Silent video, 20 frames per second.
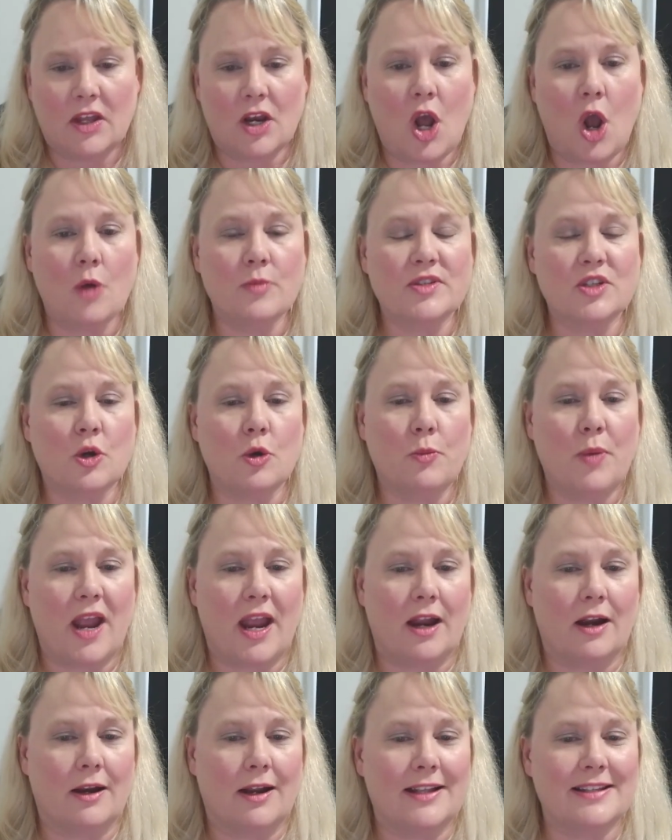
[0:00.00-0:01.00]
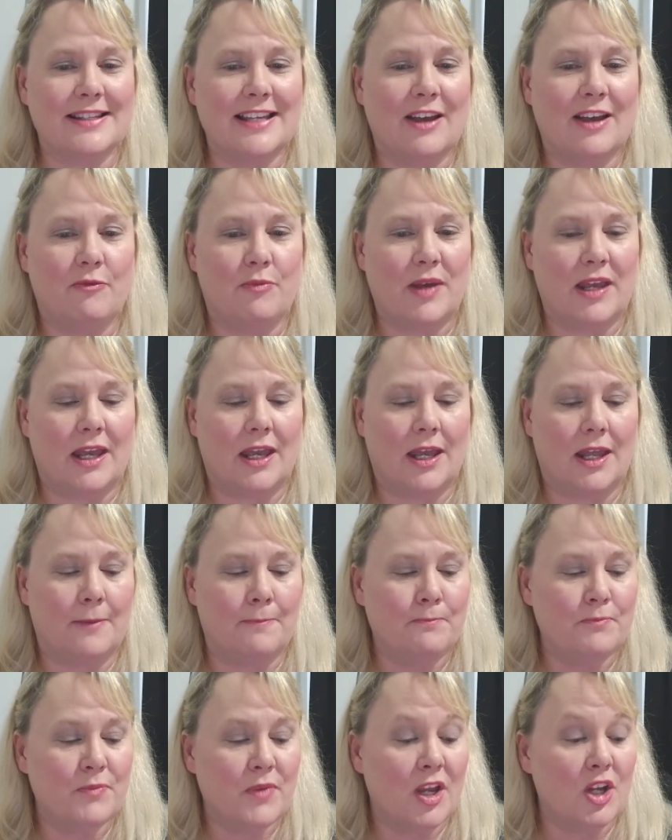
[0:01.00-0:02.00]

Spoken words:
that homeschool parents have been